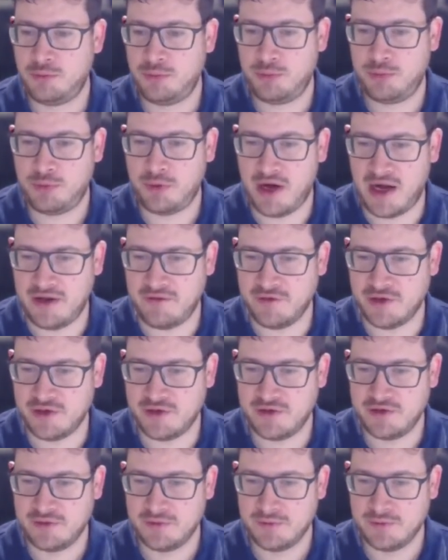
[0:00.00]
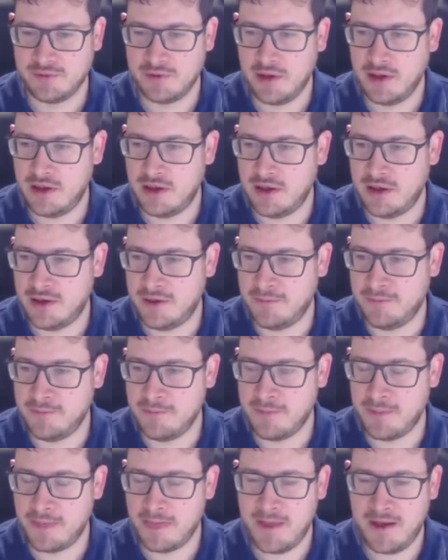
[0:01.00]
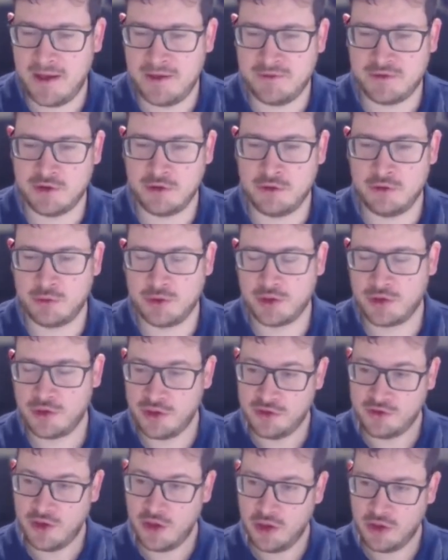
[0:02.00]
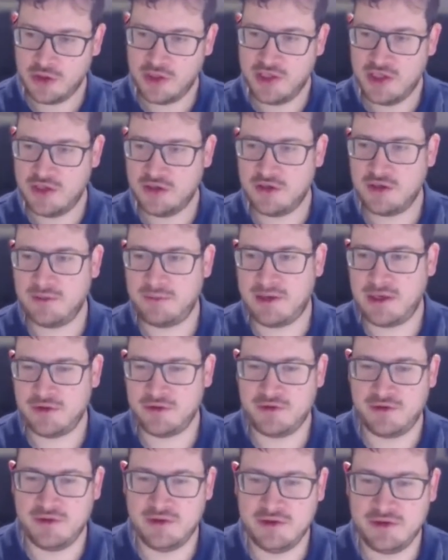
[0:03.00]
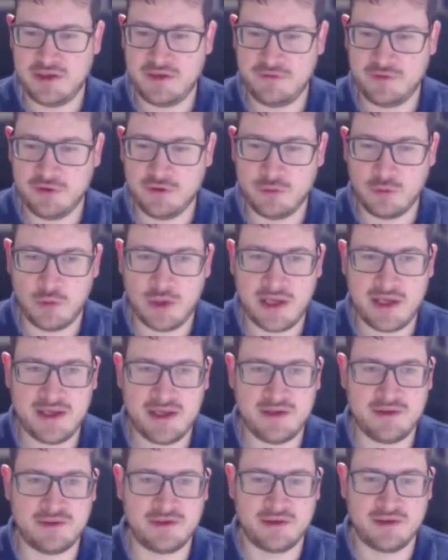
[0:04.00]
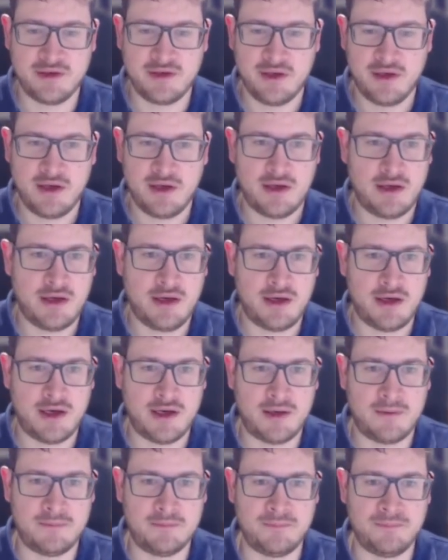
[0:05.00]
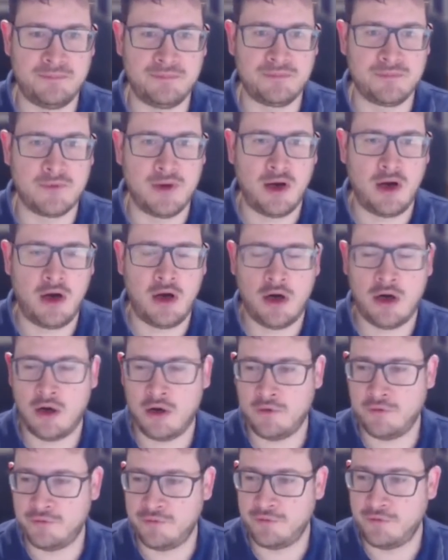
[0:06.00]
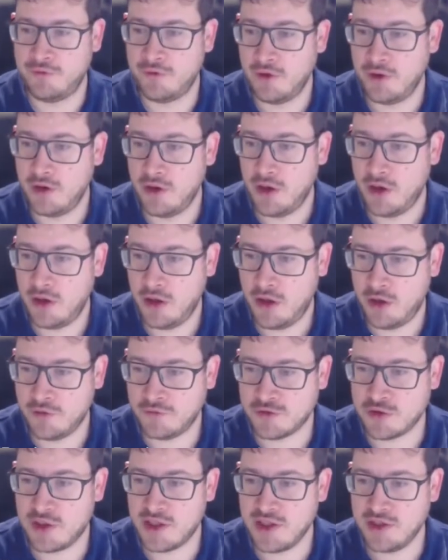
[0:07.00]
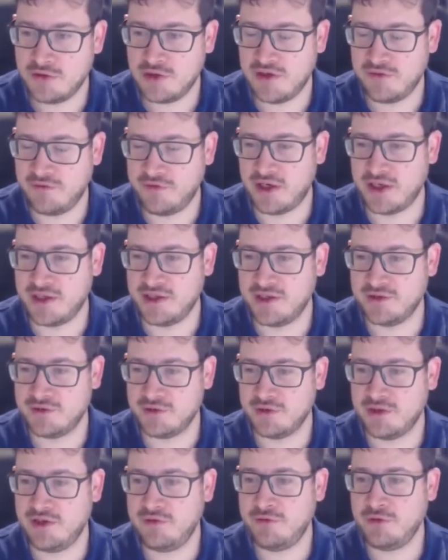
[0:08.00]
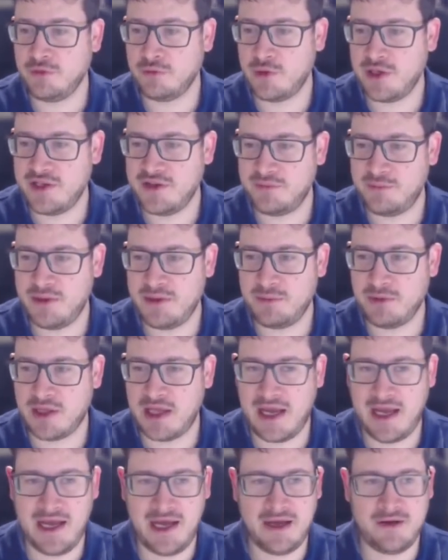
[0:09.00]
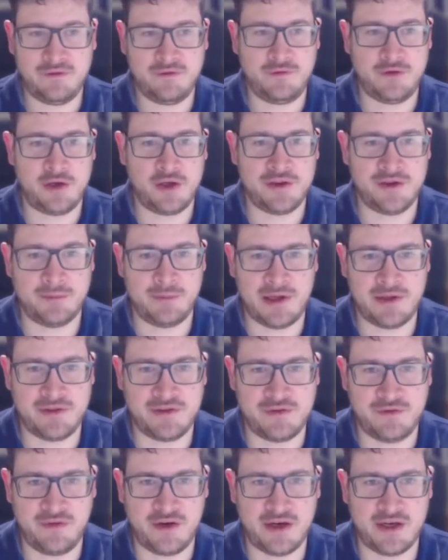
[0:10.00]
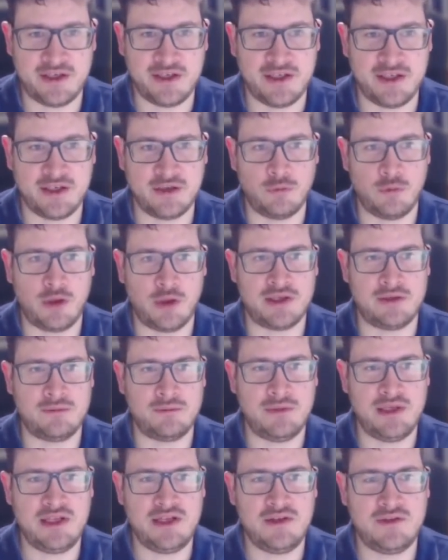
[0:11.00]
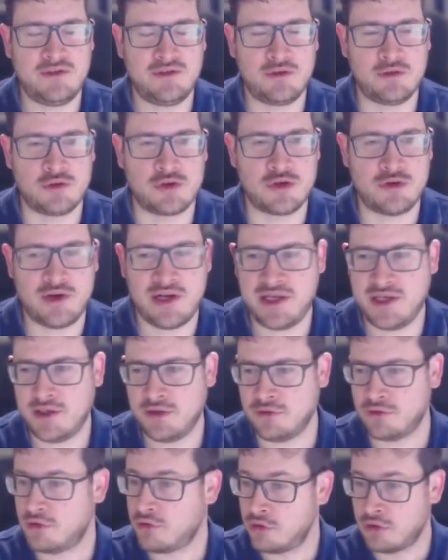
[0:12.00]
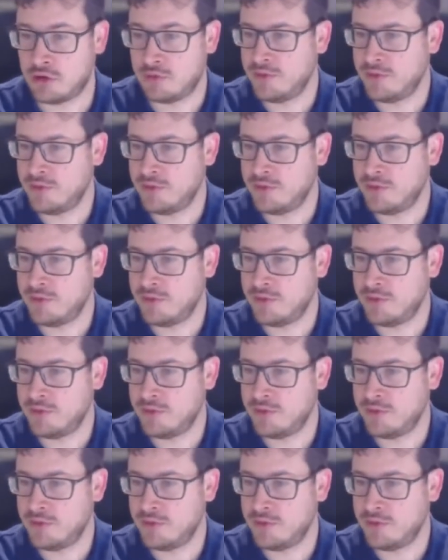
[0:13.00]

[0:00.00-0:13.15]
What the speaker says: private. And so we're going to talk here about different ways of trying to define this. So different ways people have thought about defining what it means to train or